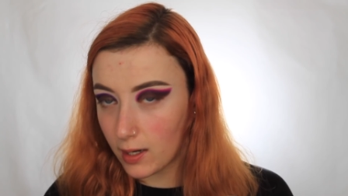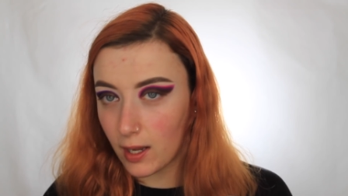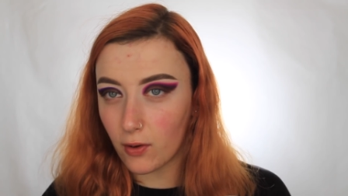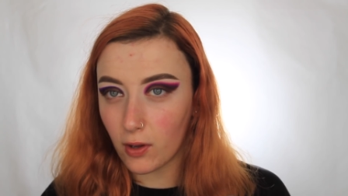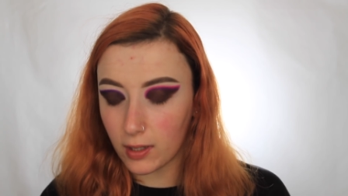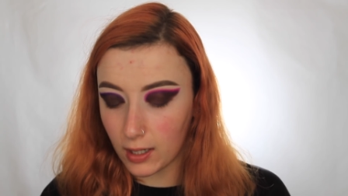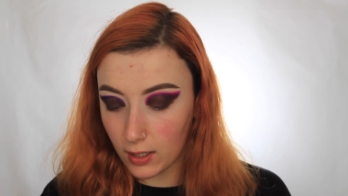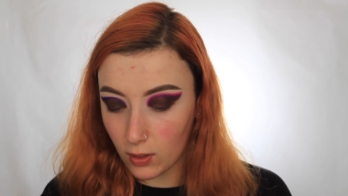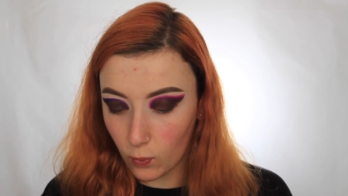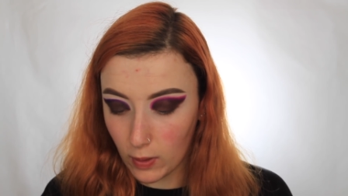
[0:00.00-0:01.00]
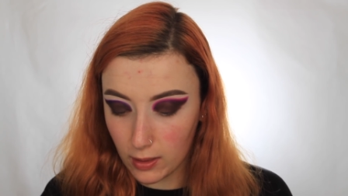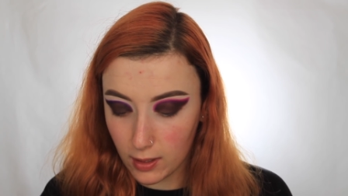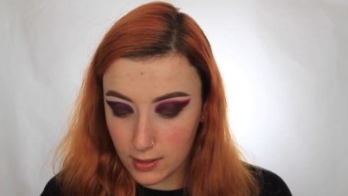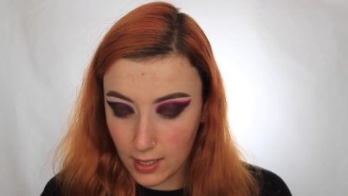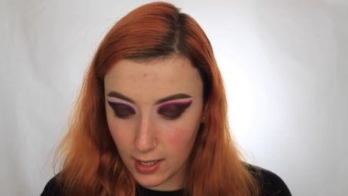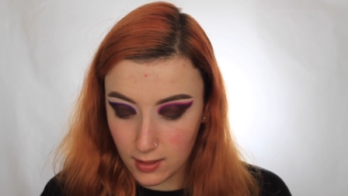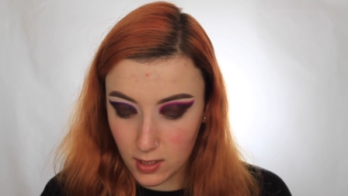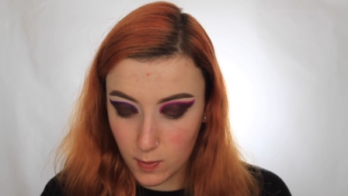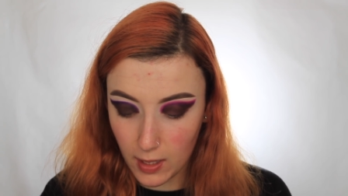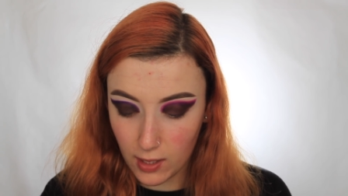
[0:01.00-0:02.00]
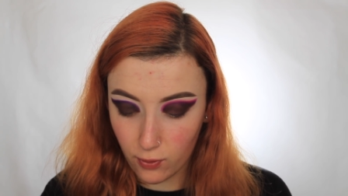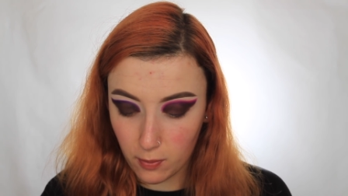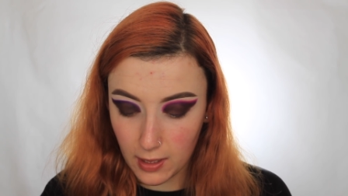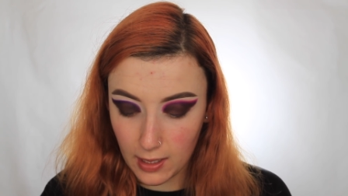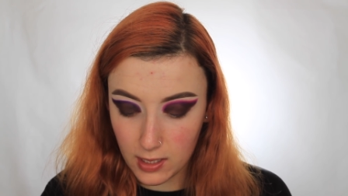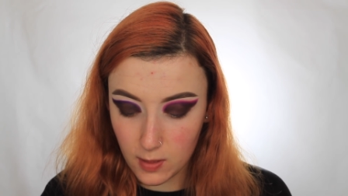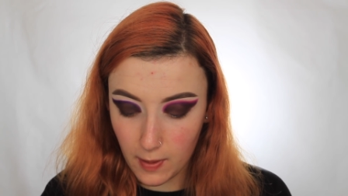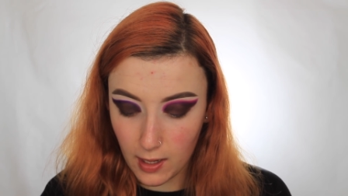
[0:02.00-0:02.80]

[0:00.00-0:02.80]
And now going in with Texas Made from the Alyssa